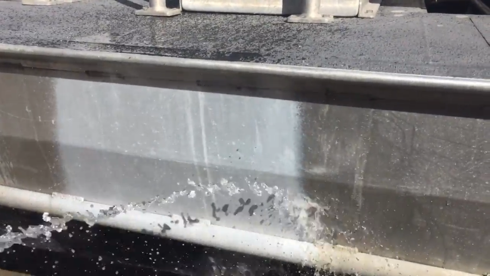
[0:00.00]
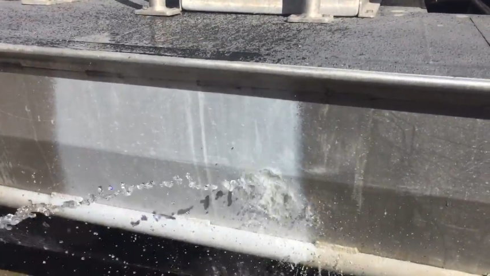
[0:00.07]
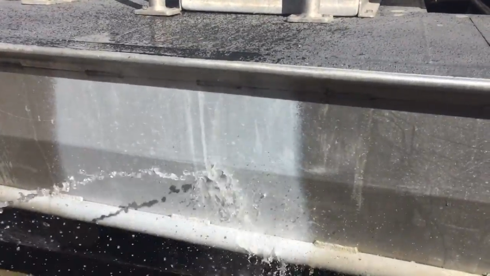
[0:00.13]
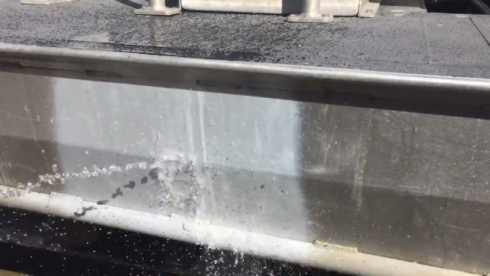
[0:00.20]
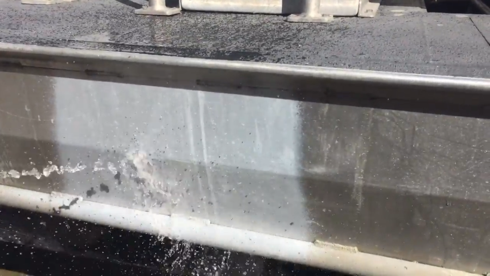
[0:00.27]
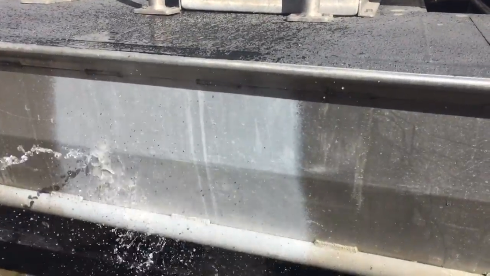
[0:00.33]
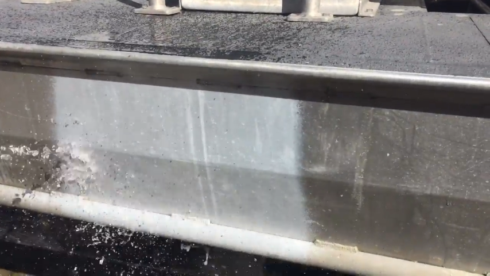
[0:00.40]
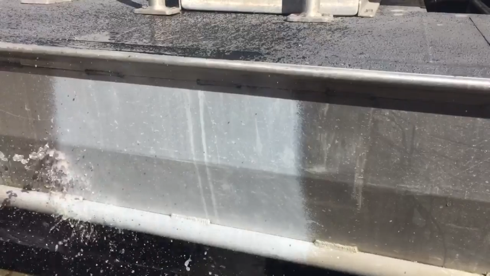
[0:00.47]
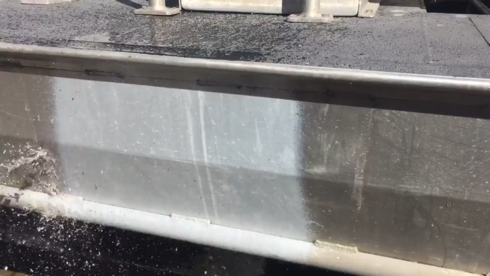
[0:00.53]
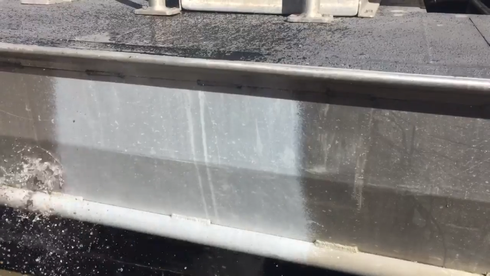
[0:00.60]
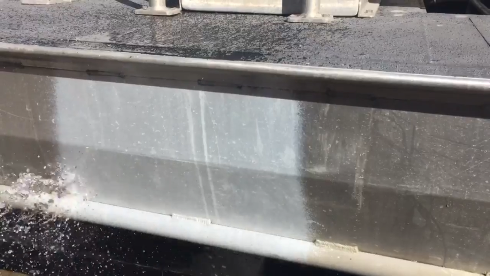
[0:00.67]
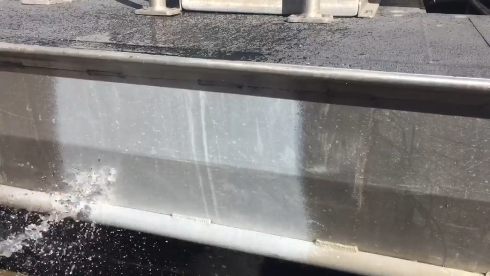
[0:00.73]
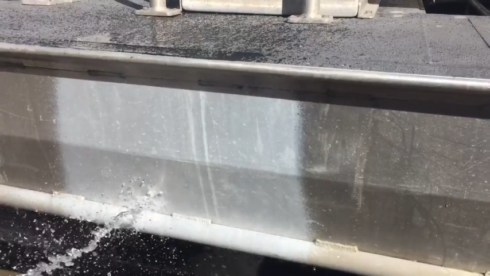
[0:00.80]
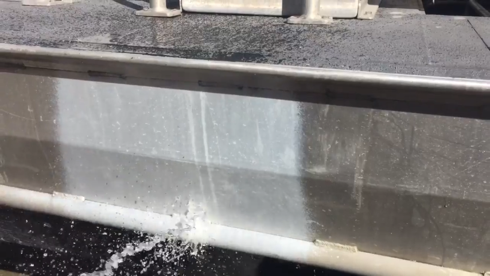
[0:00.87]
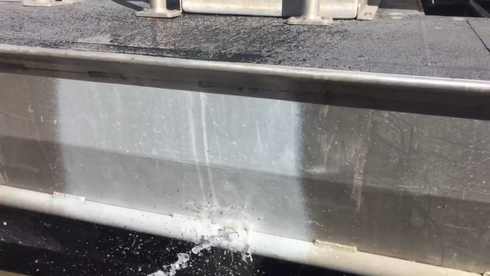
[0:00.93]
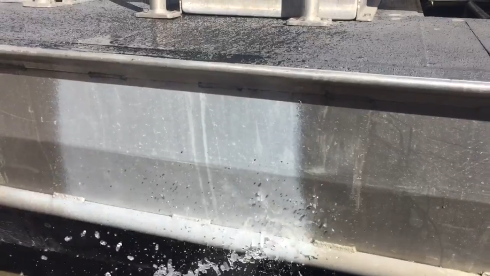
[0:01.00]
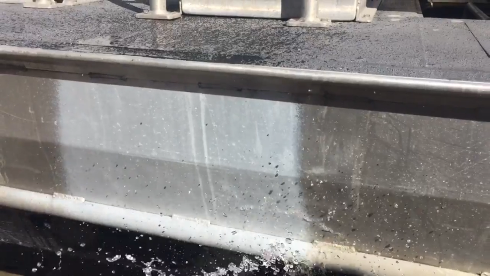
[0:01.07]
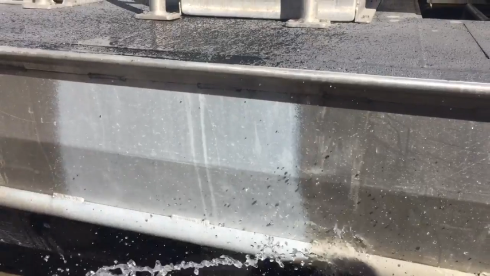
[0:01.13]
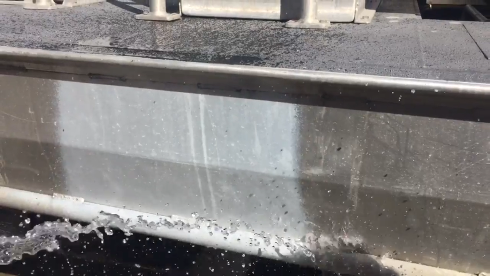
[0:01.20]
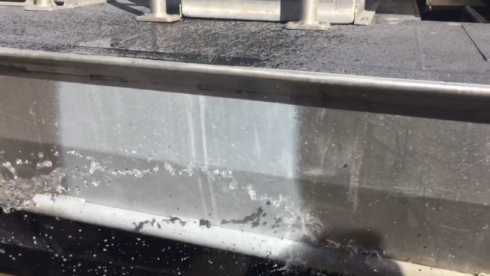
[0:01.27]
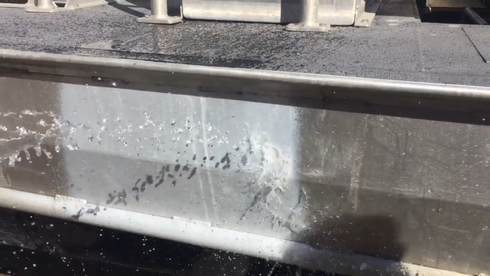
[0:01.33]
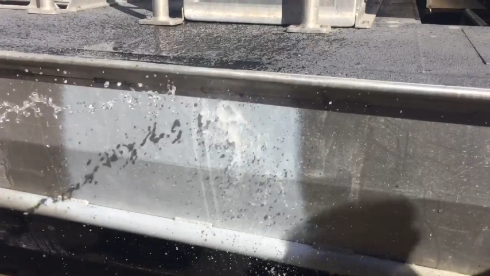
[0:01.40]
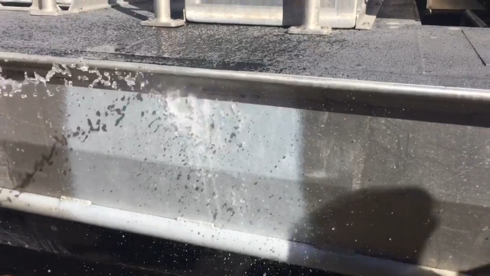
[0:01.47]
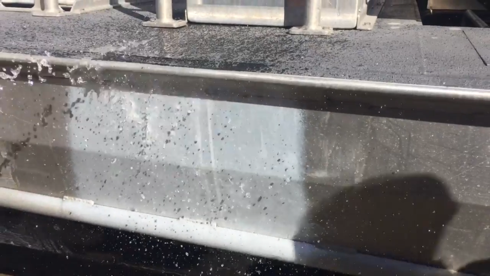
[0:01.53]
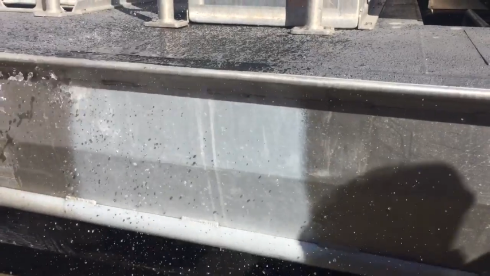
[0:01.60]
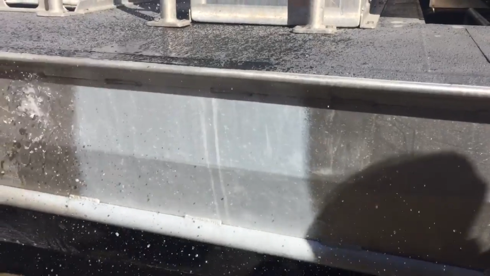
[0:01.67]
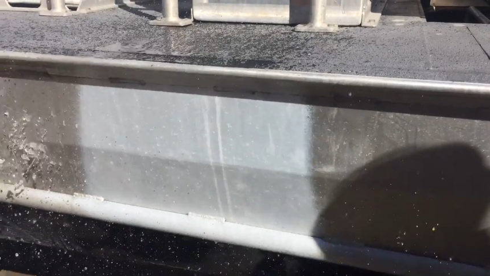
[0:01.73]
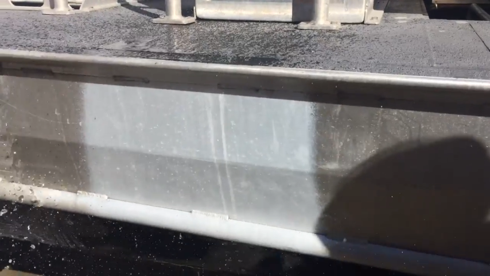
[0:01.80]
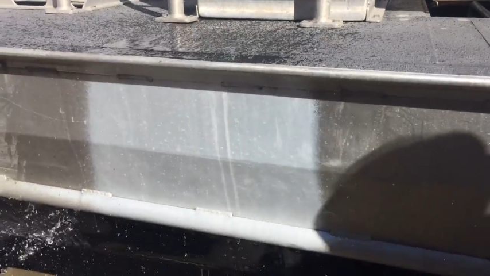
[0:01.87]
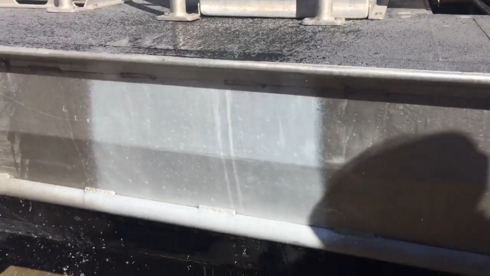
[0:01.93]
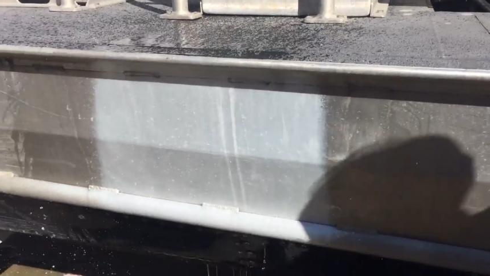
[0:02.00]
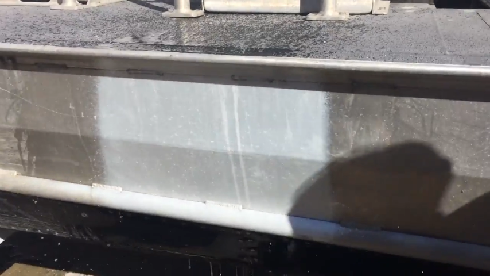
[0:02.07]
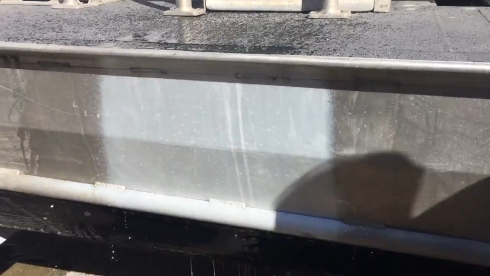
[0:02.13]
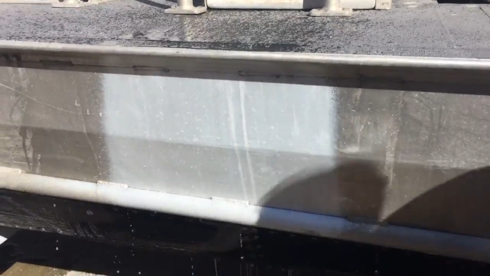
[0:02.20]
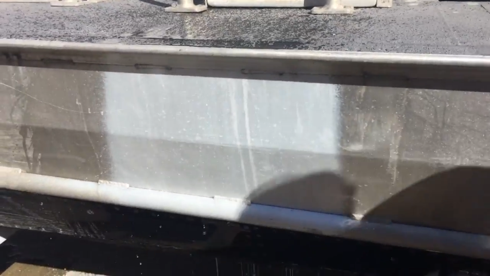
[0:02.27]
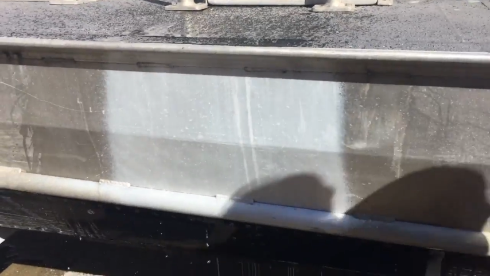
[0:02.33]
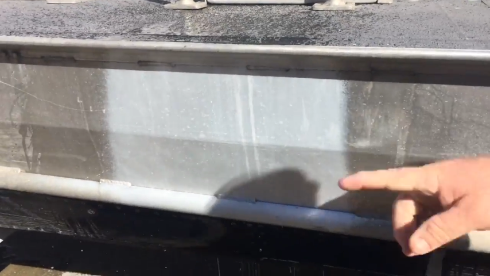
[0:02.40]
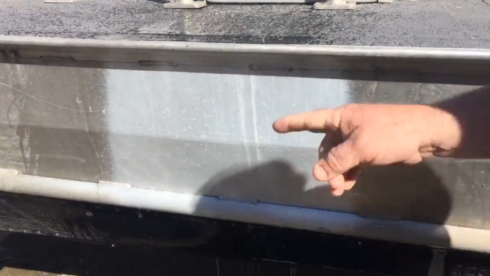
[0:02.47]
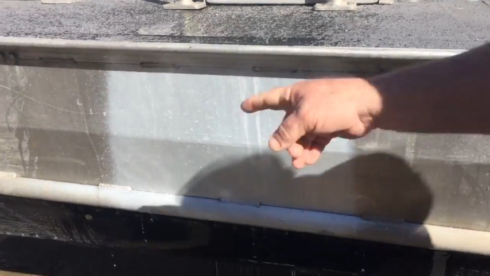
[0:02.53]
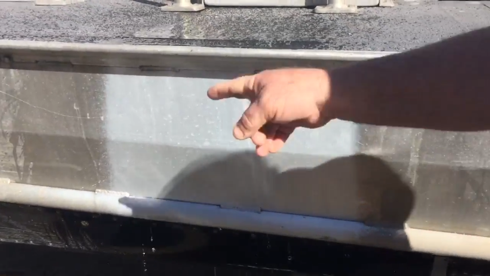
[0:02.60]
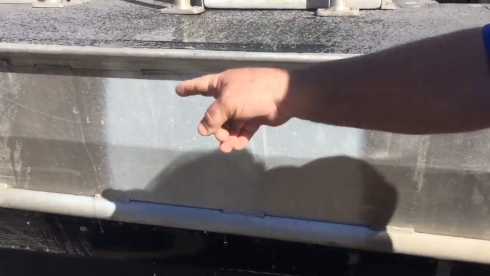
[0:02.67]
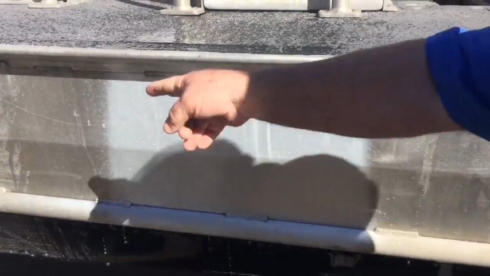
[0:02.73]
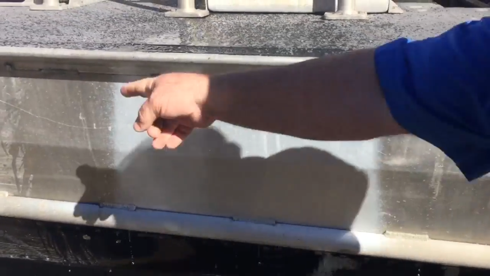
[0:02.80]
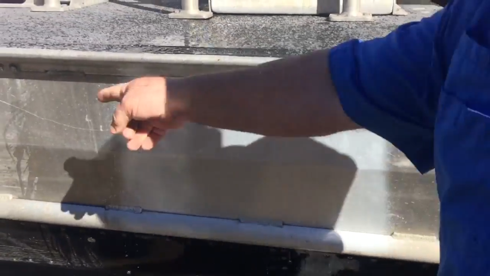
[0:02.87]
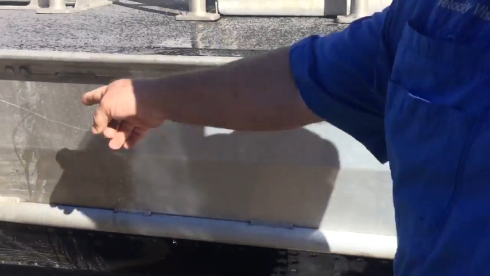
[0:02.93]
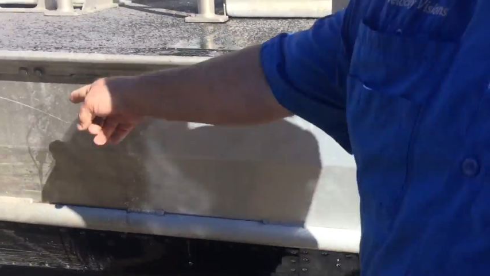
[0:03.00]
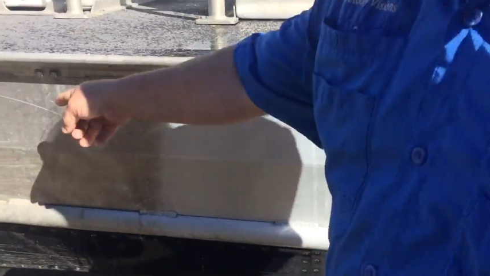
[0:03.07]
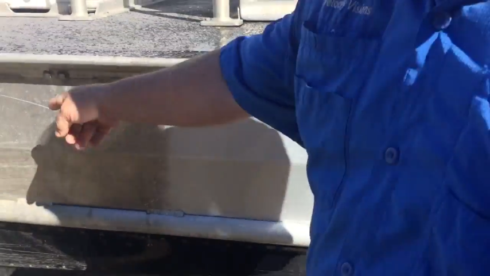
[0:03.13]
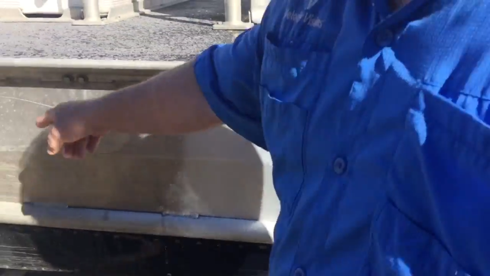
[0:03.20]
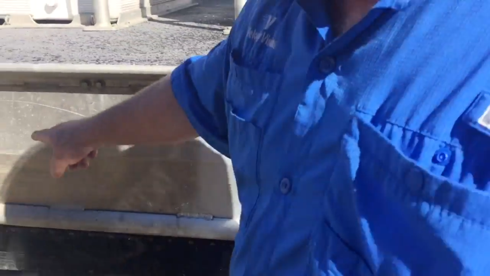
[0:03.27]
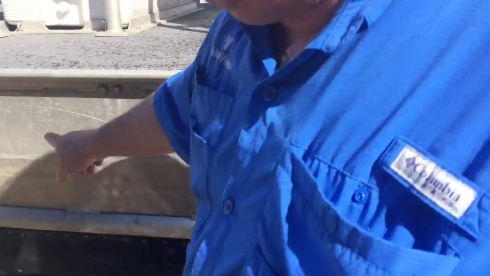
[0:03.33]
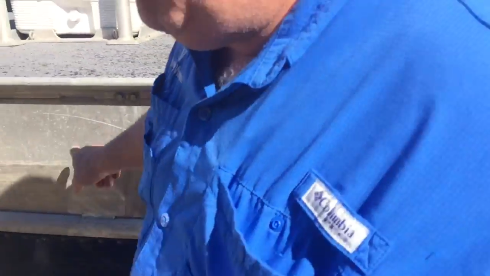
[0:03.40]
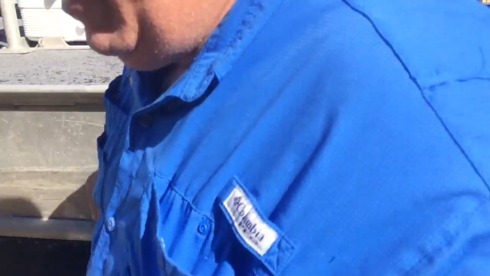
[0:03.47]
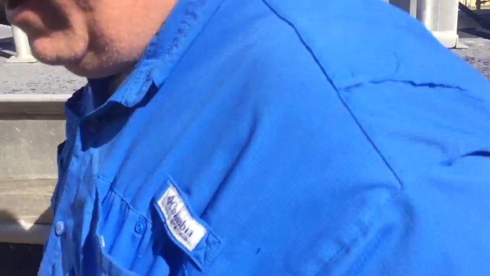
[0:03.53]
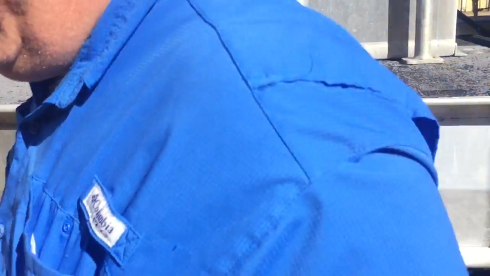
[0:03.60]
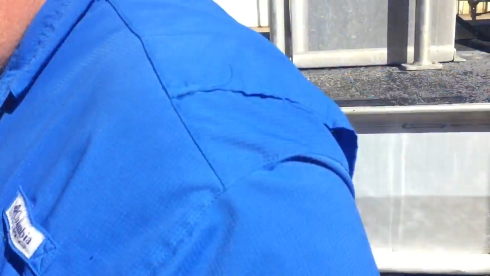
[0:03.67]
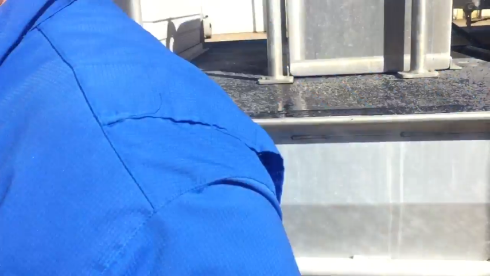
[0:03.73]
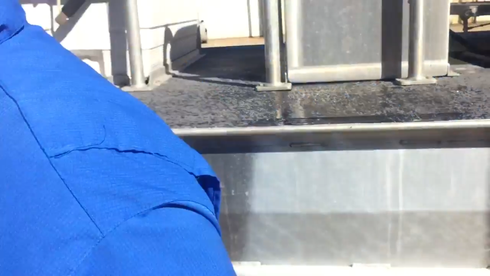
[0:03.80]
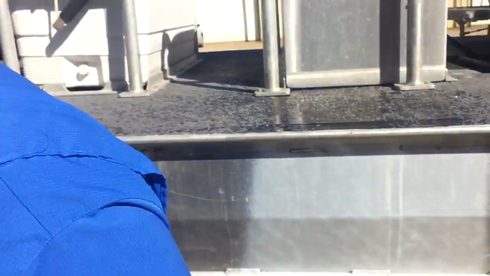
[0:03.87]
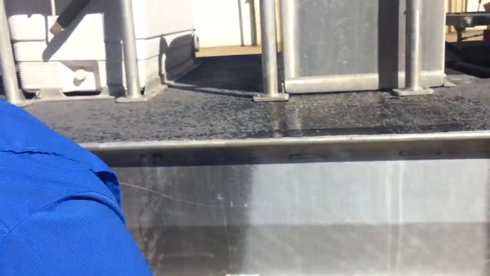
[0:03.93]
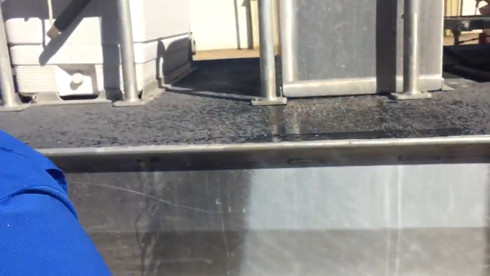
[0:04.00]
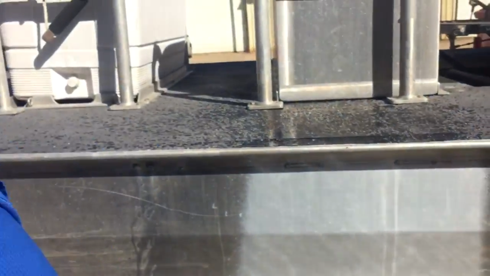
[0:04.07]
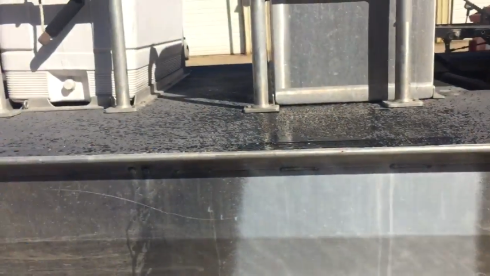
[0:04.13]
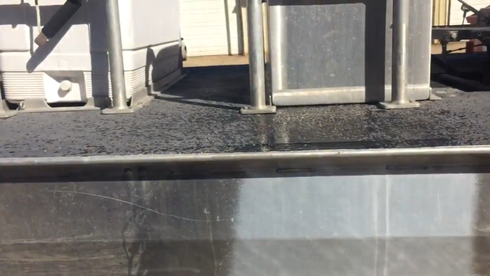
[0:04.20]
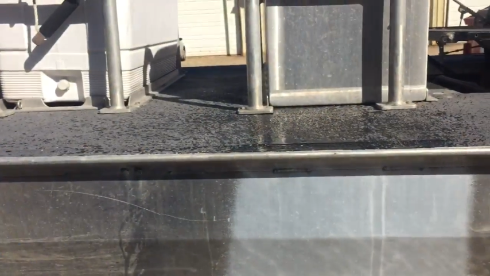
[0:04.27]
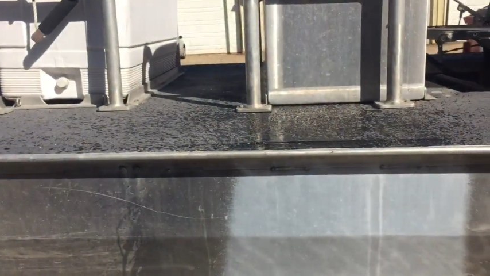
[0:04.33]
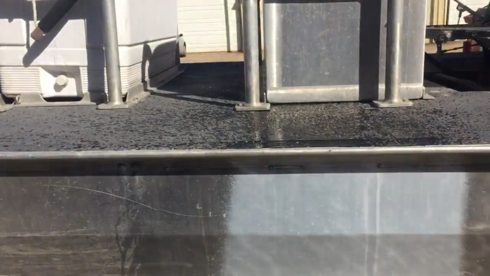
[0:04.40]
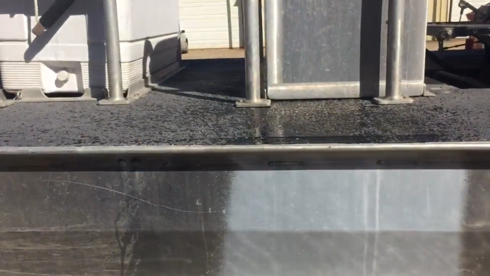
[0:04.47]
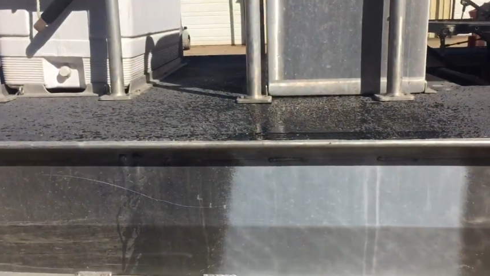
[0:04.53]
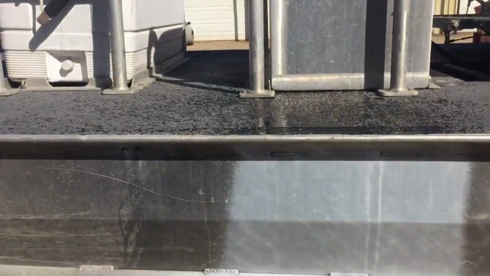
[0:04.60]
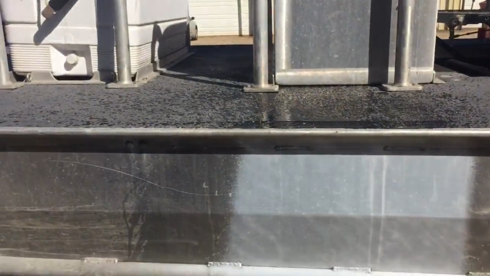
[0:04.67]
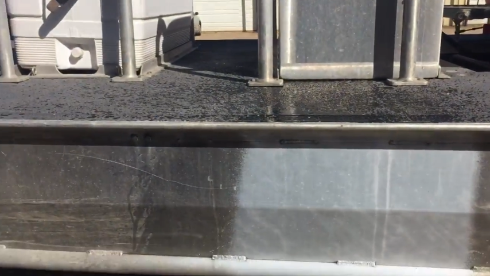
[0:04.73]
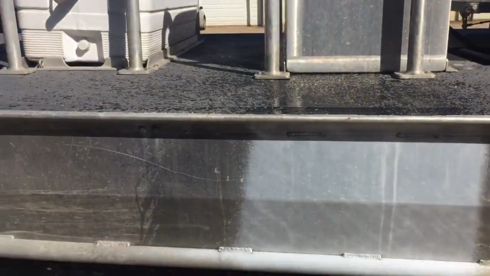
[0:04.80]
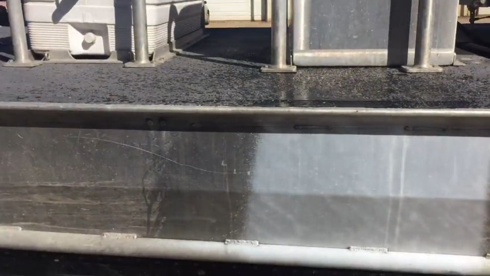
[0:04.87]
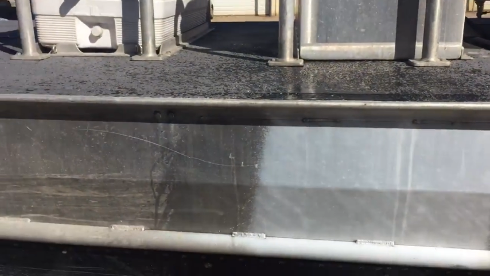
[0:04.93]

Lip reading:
No face is visible, so there are no lips to read.